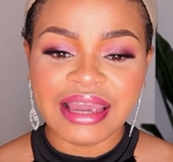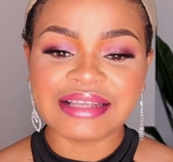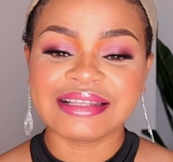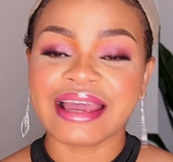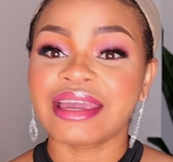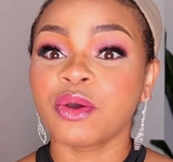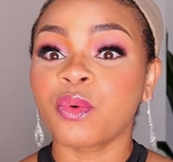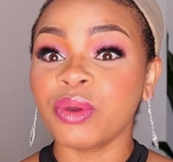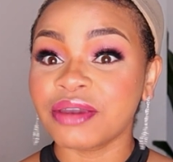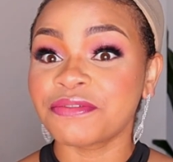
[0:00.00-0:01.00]
It's like a
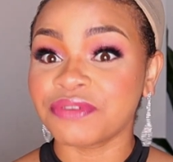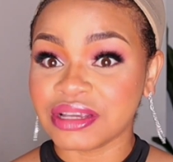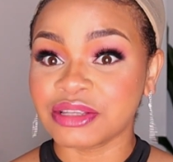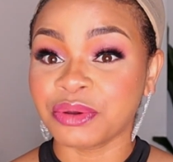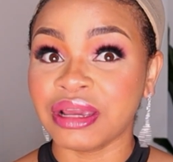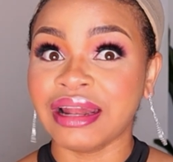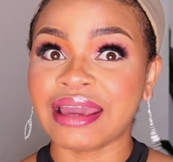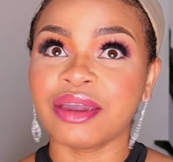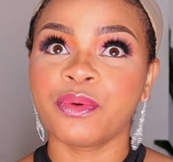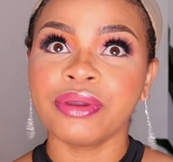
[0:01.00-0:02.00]
quick fix, okay,
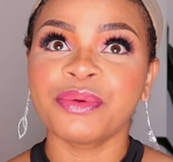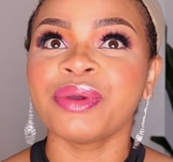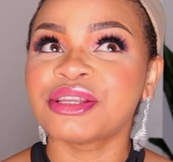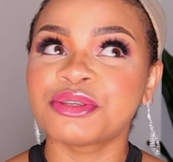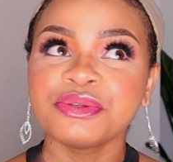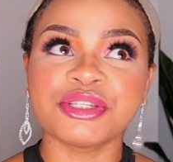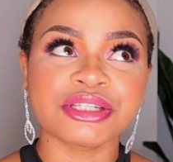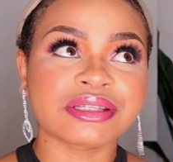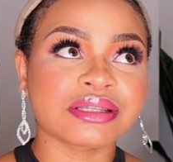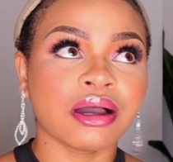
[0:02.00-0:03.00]
like a quick way to
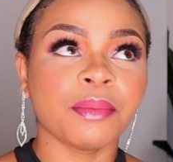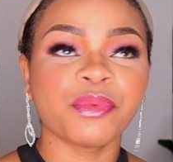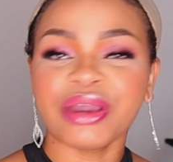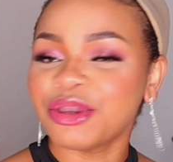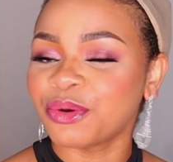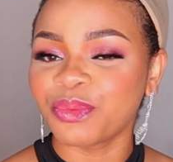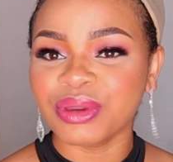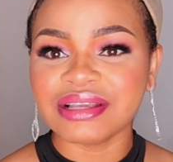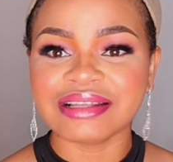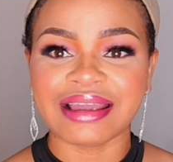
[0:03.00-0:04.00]
just wear your wigs,